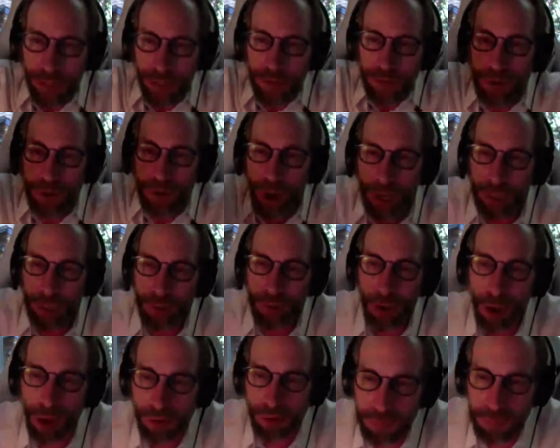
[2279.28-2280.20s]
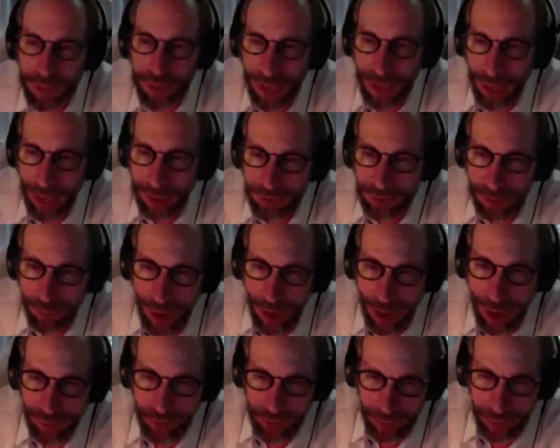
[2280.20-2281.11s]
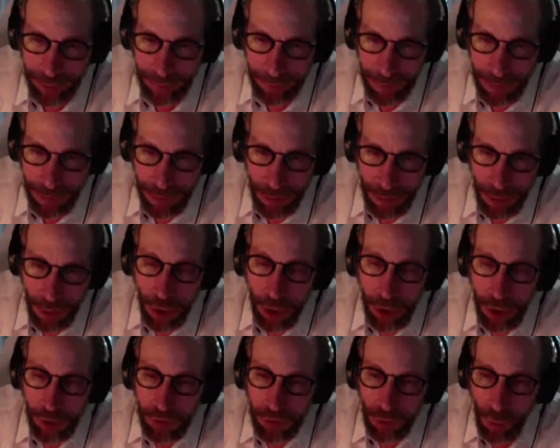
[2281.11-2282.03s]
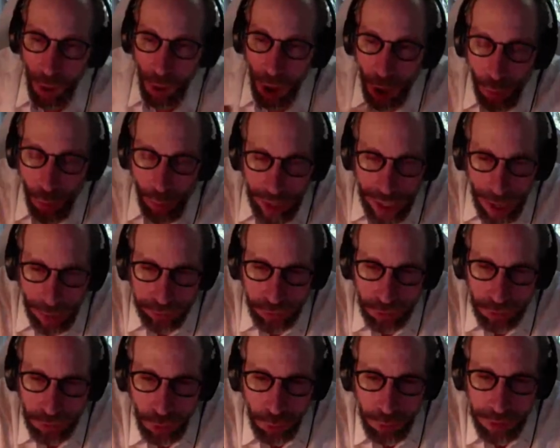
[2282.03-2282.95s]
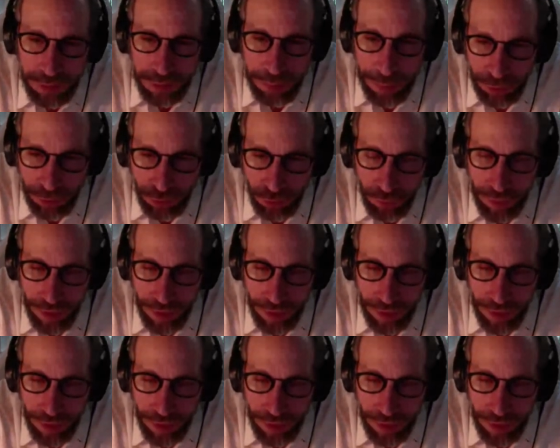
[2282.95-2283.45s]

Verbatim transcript: It's a kind of cosmic anti-gravity. So all we have to do is measure